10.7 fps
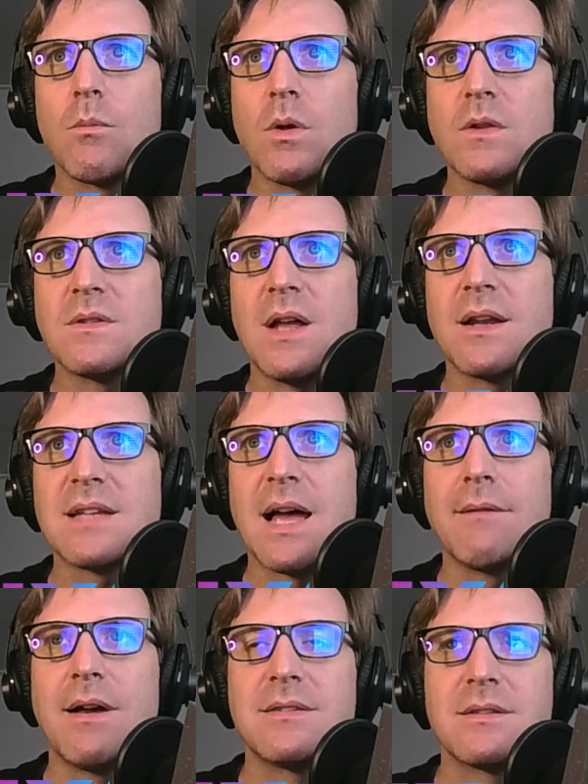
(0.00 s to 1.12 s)
it's not as high
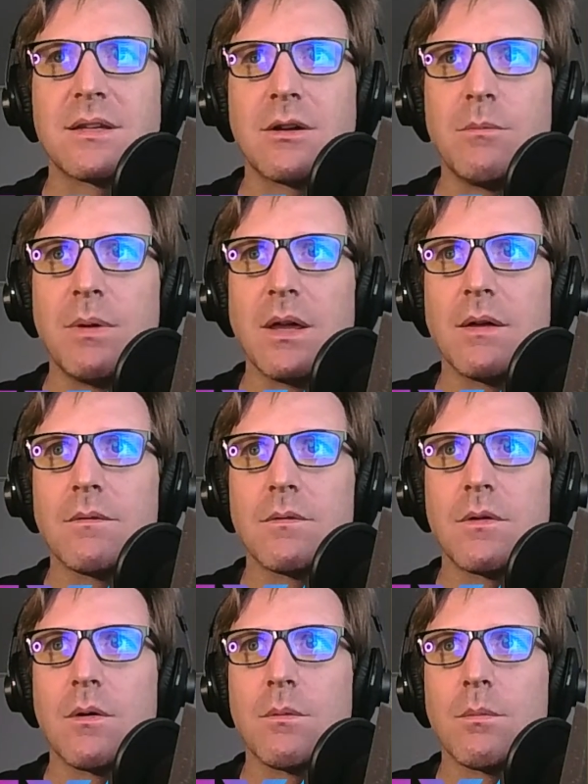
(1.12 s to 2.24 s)
res as it could be.
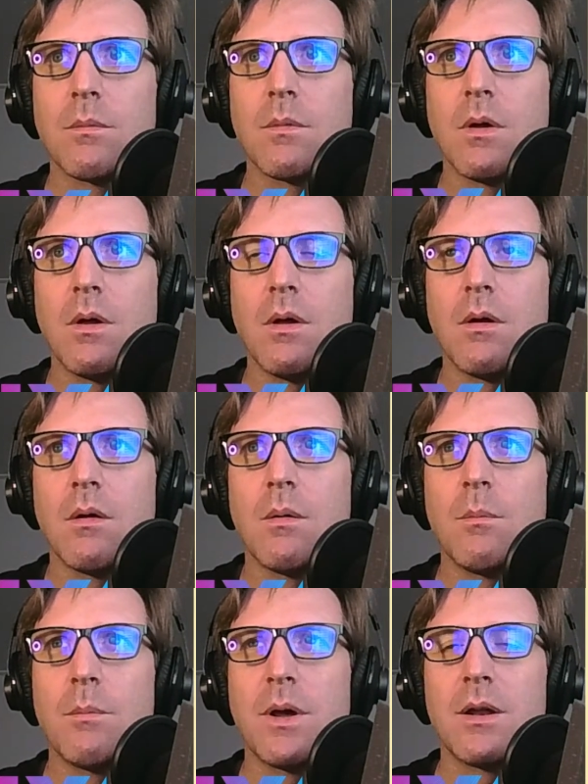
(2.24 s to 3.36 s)
So,
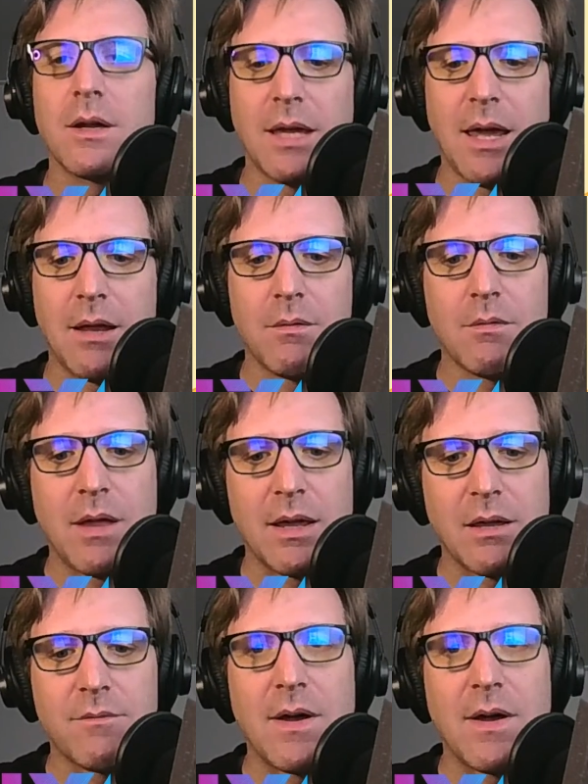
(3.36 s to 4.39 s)
but again, like if